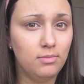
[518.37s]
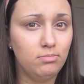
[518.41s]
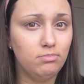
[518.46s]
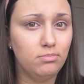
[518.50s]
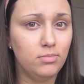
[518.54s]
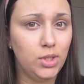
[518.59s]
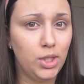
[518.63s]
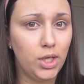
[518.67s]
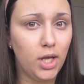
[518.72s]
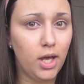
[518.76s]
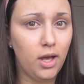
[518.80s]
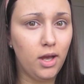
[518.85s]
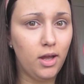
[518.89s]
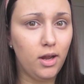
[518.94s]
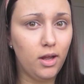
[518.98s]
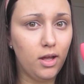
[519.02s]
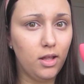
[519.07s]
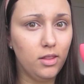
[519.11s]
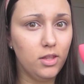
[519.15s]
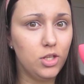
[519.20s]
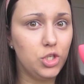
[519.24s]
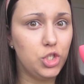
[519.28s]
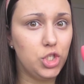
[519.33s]
not
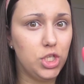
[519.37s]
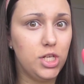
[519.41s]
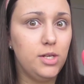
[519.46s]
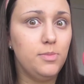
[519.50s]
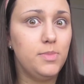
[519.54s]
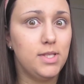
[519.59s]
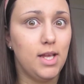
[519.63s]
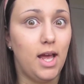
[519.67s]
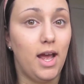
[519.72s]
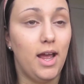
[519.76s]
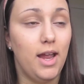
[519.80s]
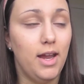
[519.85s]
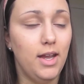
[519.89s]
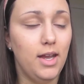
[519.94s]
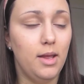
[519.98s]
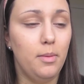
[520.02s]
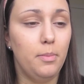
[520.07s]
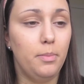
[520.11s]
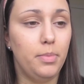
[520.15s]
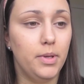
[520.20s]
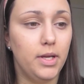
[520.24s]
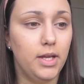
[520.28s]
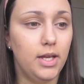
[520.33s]
on the cheap side,
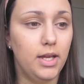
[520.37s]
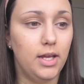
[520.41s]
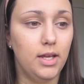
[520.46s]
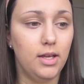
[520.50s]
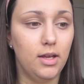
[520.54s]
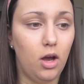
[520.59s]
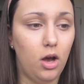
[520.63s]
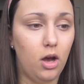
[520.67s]
but